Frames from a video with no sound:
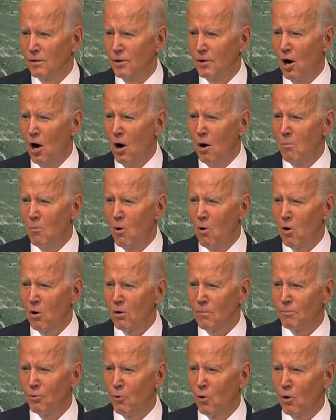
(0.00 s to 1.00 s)
No
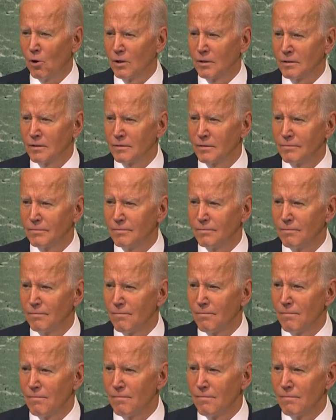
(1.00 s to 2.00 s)
more important
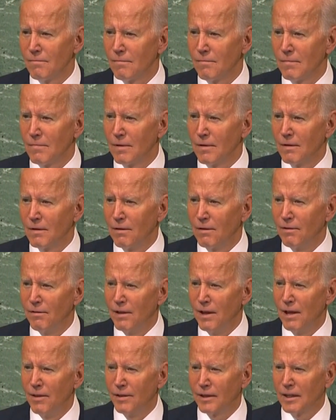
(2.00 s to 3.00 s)

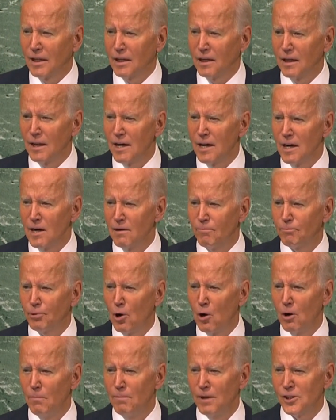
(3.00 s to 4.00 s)
than the clear
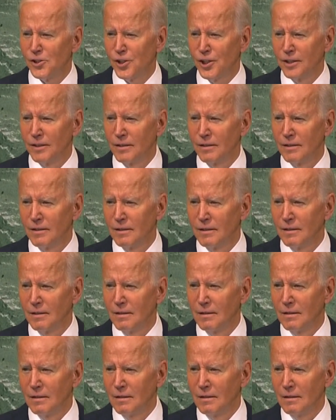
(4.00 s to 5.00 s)
prohibition
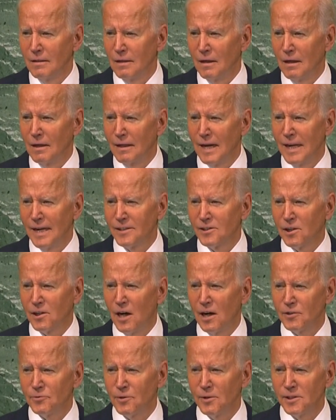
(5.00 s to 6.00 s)
against
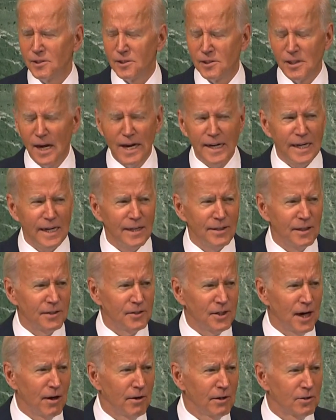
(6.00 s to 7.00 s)
countries taking the
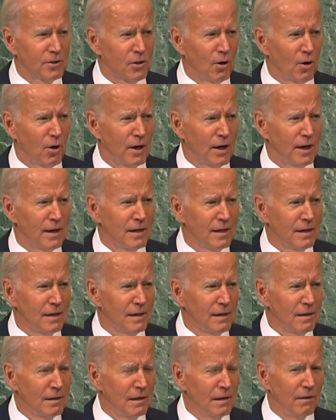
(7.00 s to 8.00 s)
territory
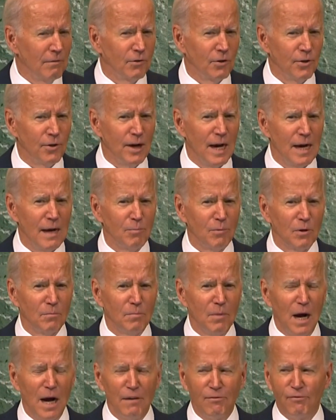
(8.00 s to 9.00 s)
of their neighbor
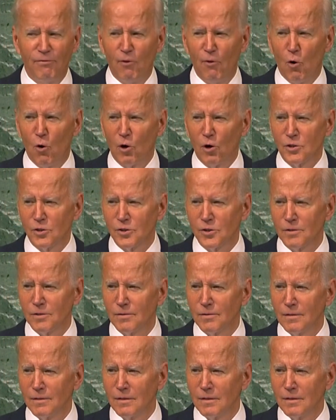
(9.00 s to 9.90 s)
by force.